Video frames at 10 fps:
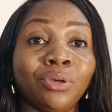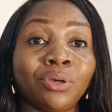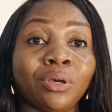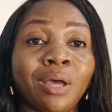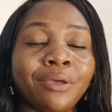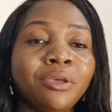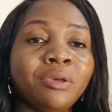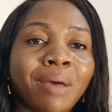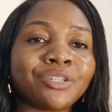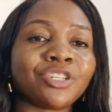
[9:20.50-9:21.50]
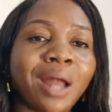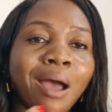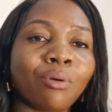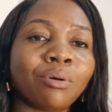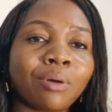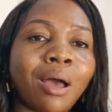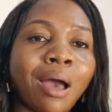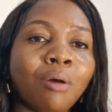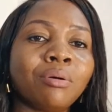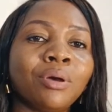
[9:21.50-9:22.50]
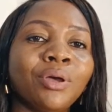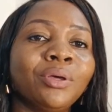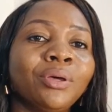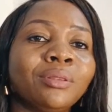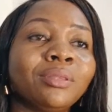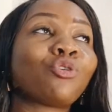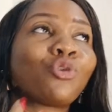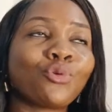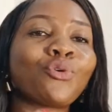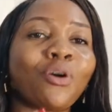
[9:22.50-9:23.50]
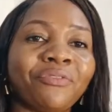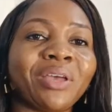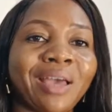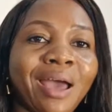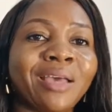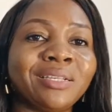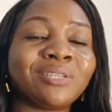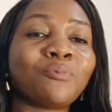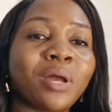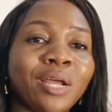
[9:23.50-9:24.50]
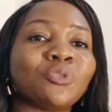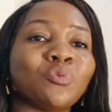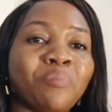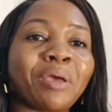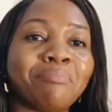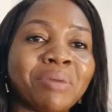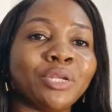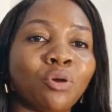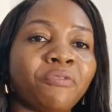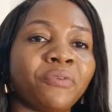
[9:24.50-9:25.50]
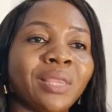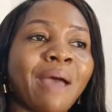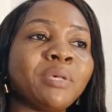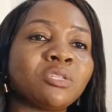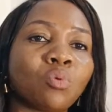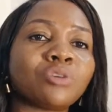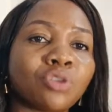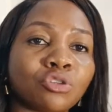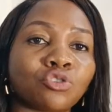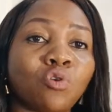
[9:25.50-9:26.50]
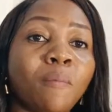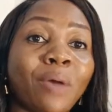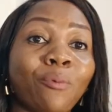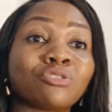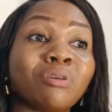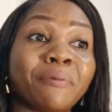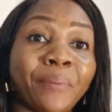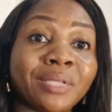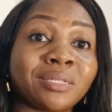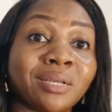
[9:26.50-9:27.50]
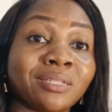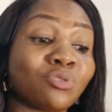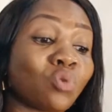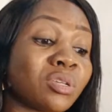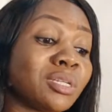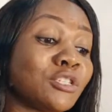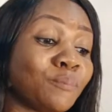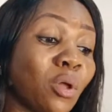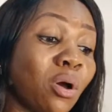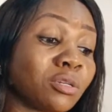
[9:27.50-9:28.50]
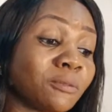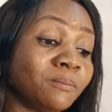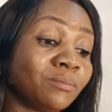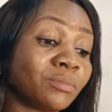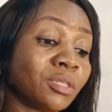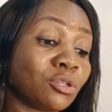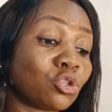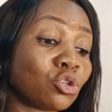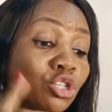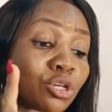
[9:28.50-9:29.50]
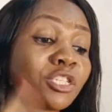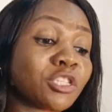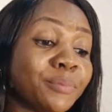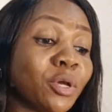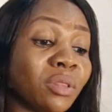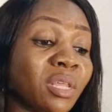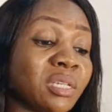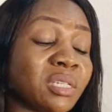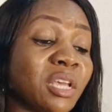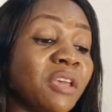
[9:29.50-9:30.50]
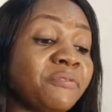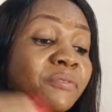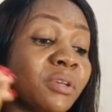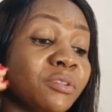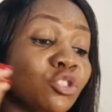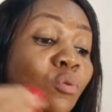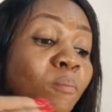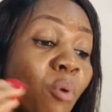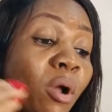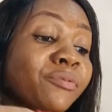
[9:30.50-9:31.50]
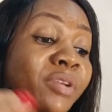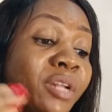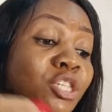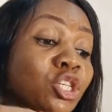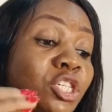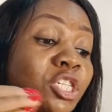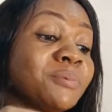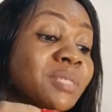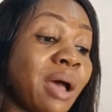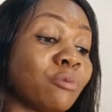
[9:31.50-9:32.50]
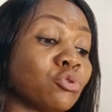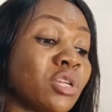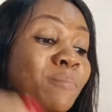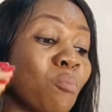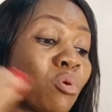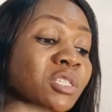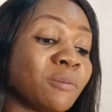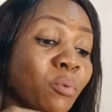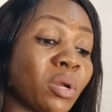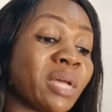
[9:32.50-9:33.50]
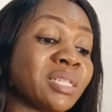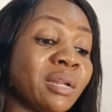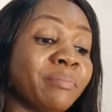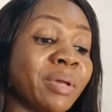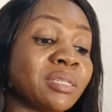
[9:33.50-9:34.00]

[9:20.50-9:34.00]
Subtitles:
Can you imagine how the crook of a guy still wanted to make money off it? That means he was not sober, he was not repentant, it was in his blood. So trust me on this. If you boil relationships down to the most important element,